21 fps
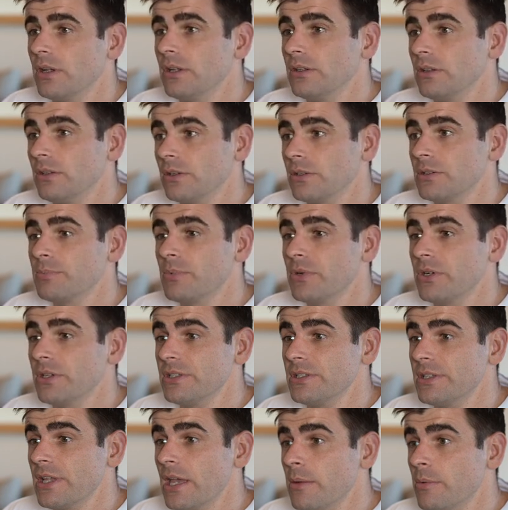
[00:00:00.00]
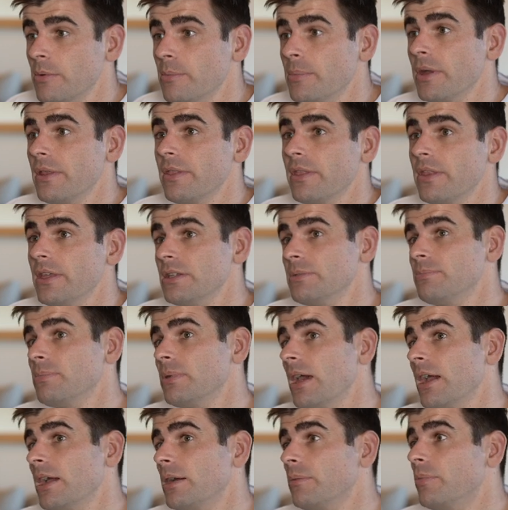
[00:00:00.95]
it looks pretty stable, but these
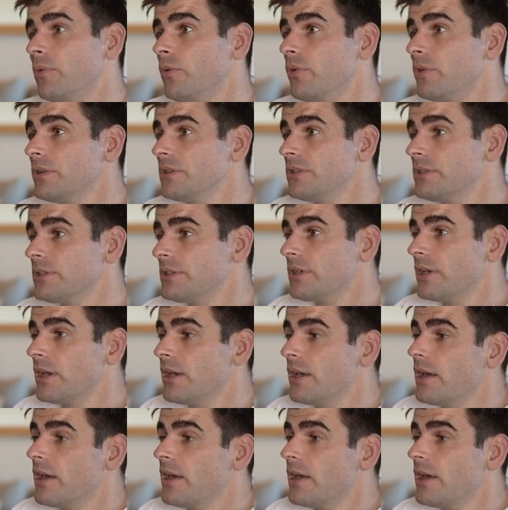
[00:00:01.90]
black borders,